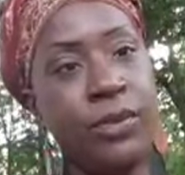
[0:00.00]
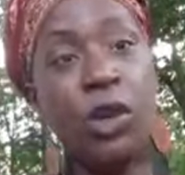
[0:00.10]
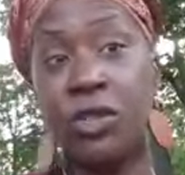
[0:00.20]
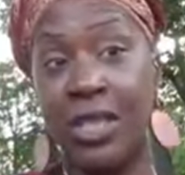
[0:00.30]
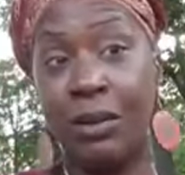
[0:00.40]

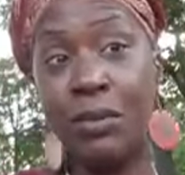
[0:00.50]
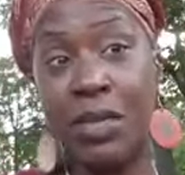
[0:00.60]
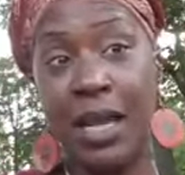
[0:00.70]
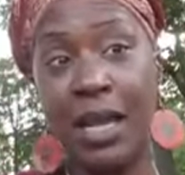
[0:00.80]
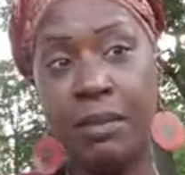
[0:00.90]
You understand what I'm
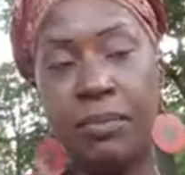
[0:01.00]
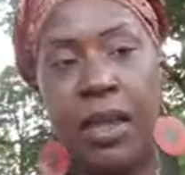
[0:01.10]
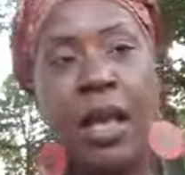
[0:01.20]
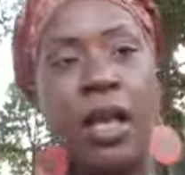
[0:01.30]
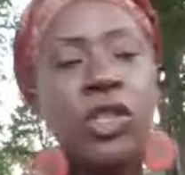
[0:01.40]
saying?
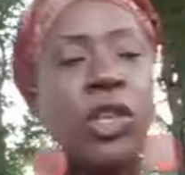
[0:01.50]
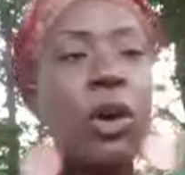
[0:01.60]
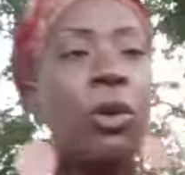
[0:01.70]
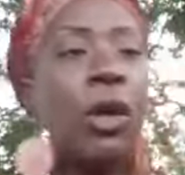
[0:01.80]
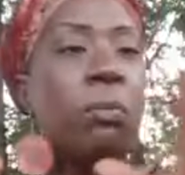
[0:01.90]

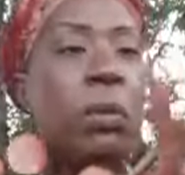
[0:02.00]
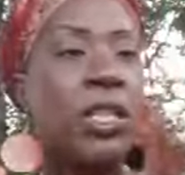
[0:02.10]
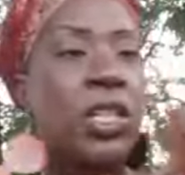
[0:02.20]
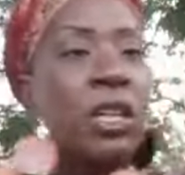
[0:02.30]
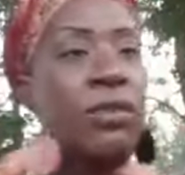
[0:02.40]
So
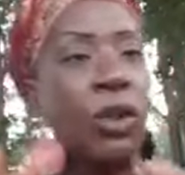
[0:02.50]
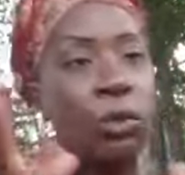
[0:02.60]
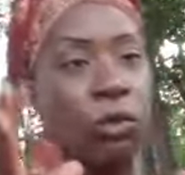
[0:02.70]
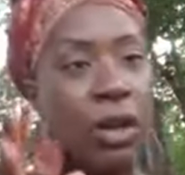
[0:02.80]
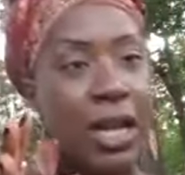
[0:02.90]
completion of the
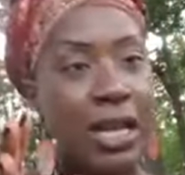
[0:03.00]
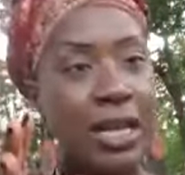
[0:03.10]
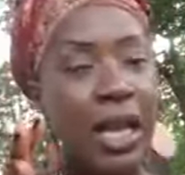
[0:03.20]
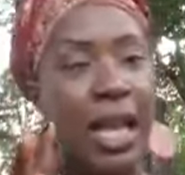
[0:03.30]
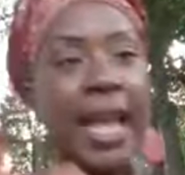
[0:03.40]
grid